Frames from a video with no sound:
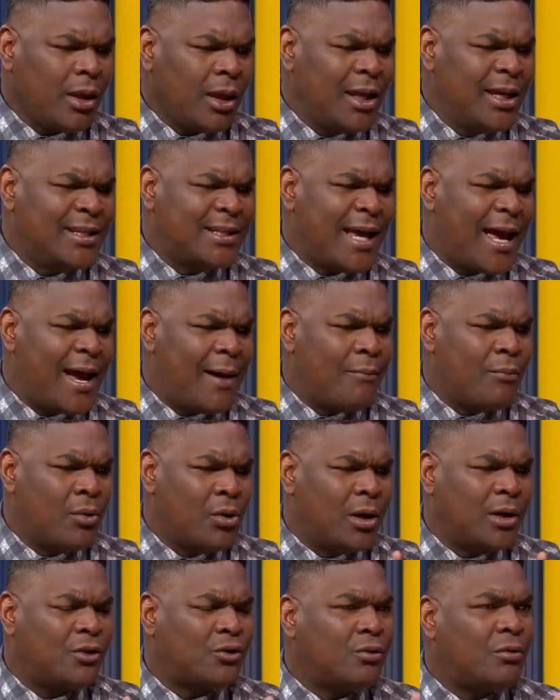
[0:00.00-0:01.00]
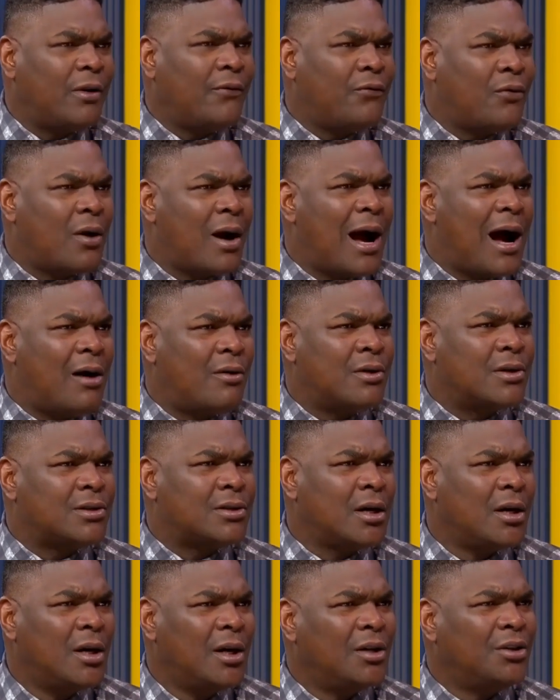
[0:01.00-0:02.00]
he's had more than 24
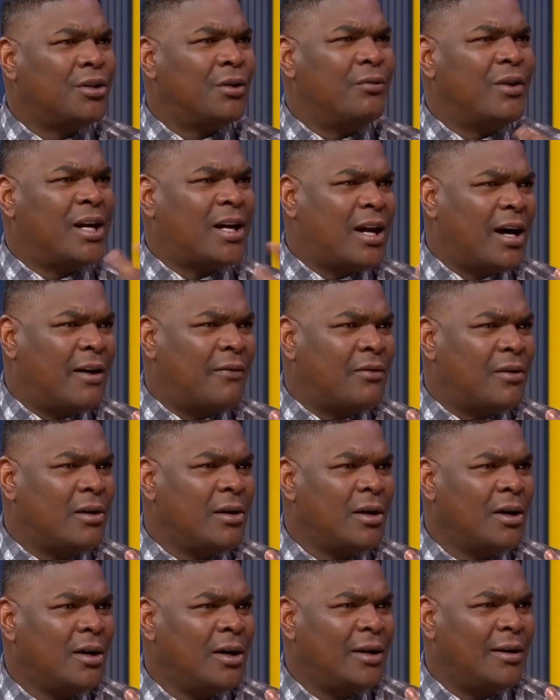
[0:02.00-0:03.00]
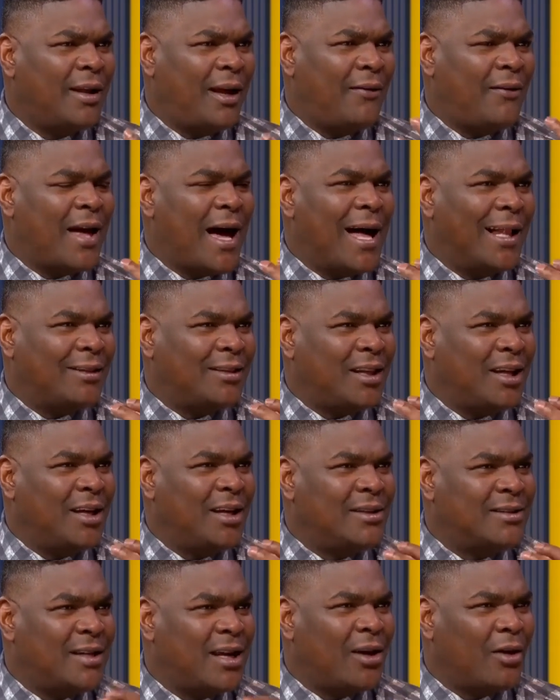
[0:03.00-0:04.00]
hours to recover. They've got
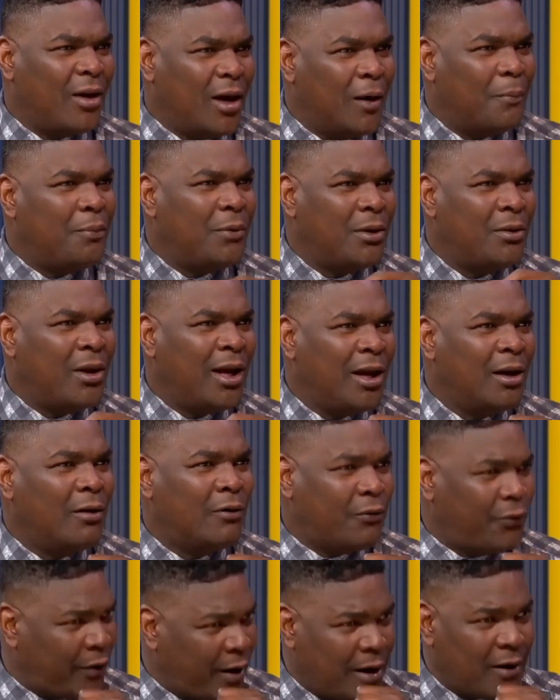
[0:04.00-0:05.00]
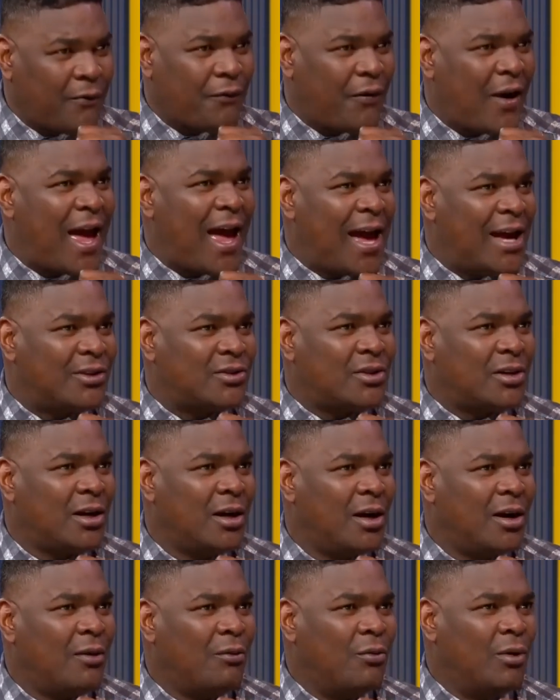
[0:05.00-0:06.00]
things that'll help you heal very fast
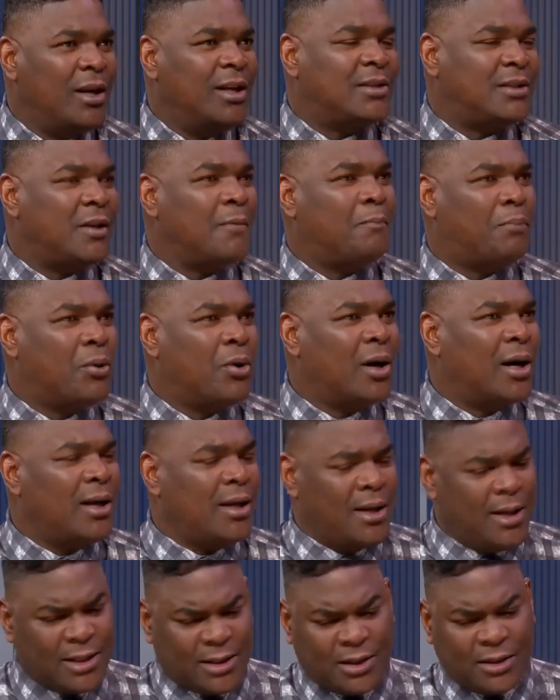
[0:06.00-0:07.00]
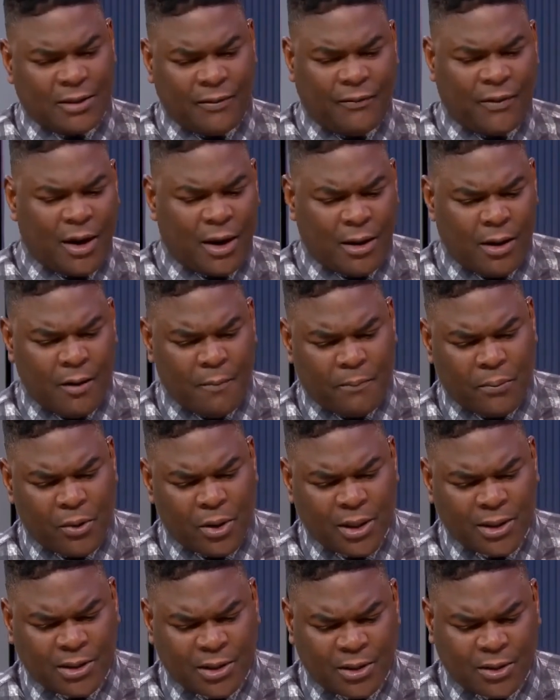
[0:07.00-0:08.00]
when it's important. And this is a mm-hmm. very
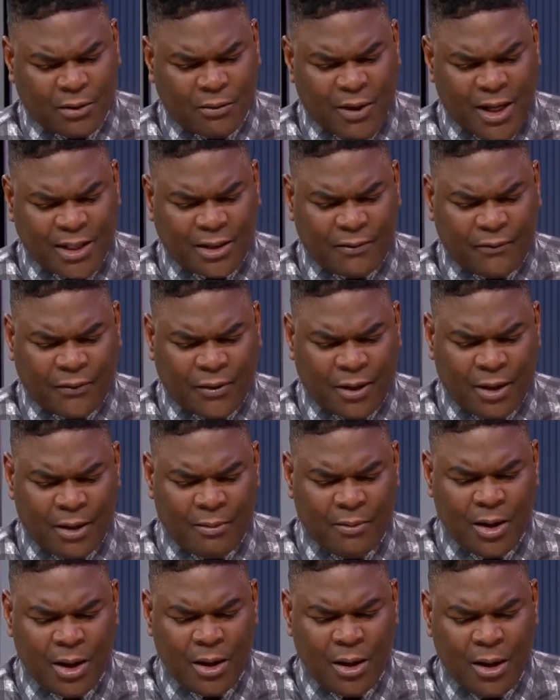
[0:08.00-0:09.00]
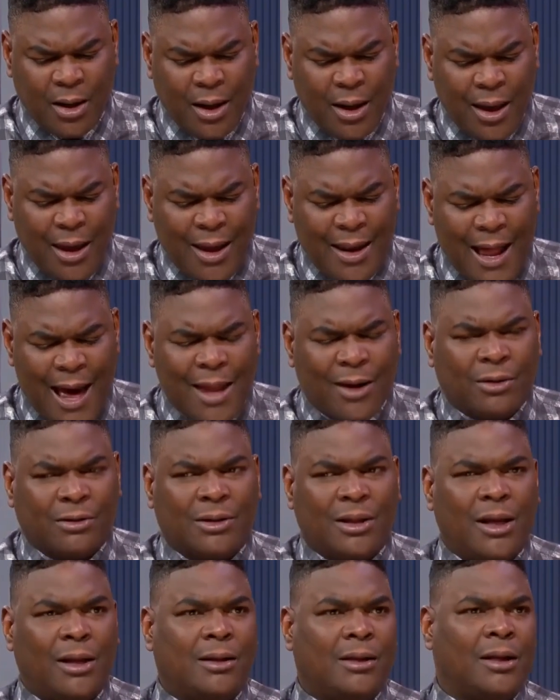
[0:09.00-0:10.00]
important situation for them. And I
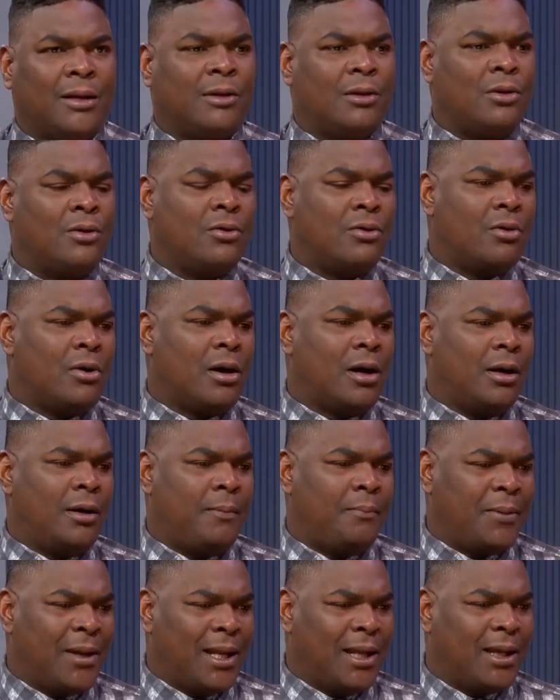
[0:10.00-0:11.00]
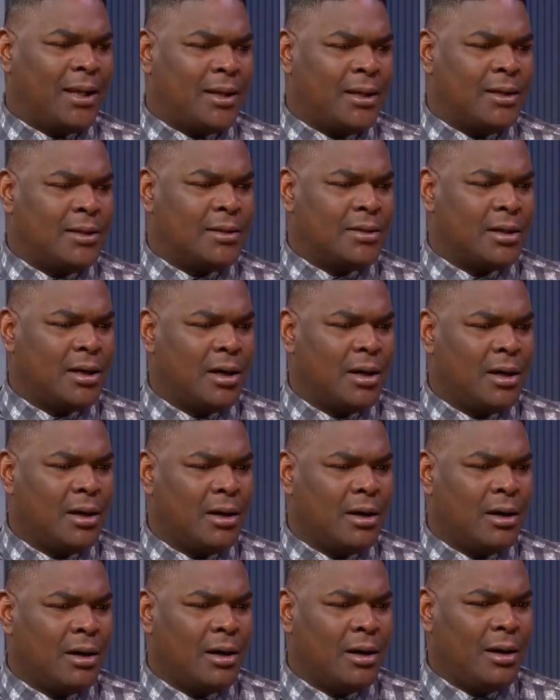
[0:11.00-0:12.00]
don't think that the New Orleans Pelicans
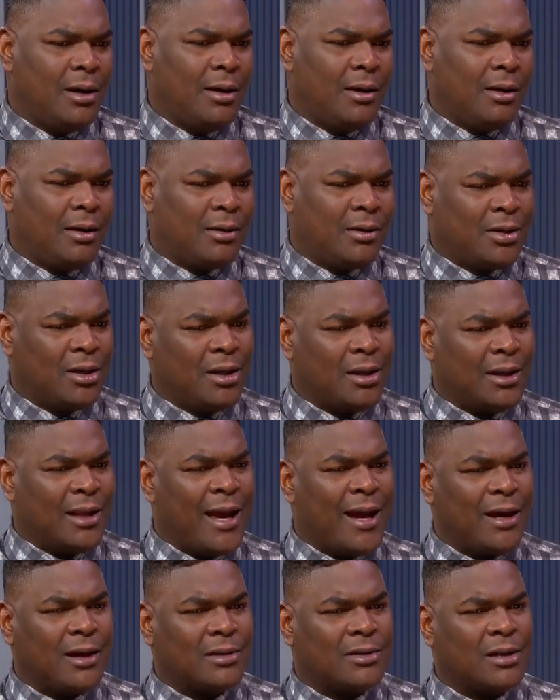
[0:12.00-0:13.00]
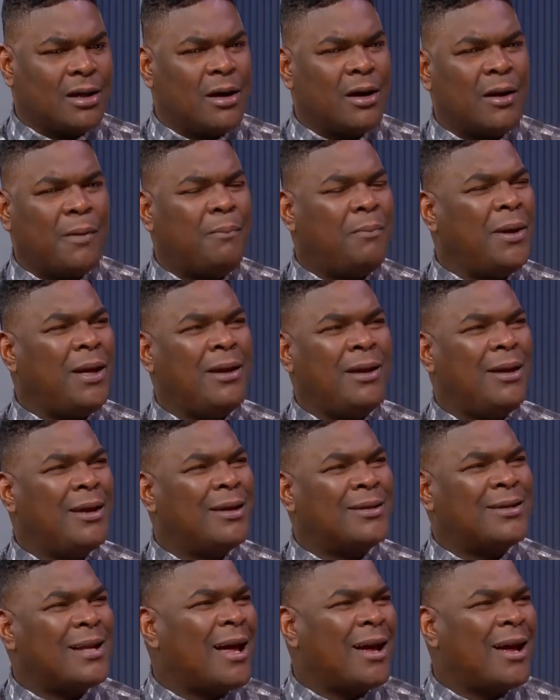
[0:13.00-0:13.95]
to the Lakers are gonna be, it's